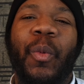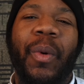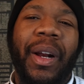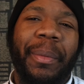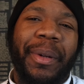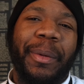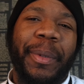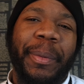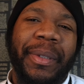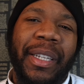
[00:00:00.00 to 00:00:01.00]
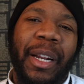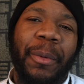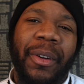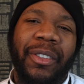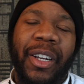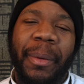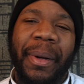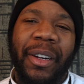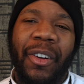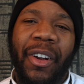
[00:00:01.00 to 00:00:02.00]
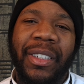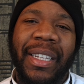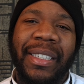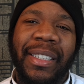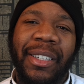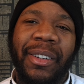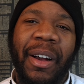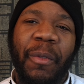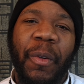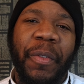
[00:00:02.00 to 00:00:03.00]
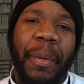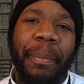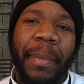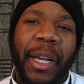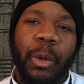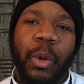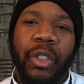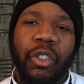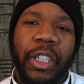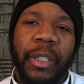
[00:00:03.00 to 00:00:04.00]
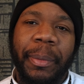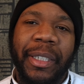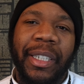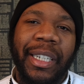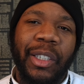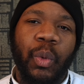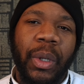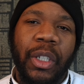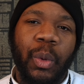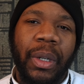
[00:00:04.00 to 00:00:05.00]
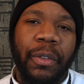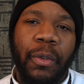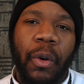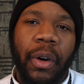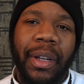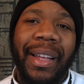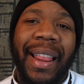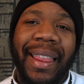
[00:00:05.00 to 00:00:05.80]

What up, good people? Today we're going to talk about the cars that still come with a manual transmission in 2024.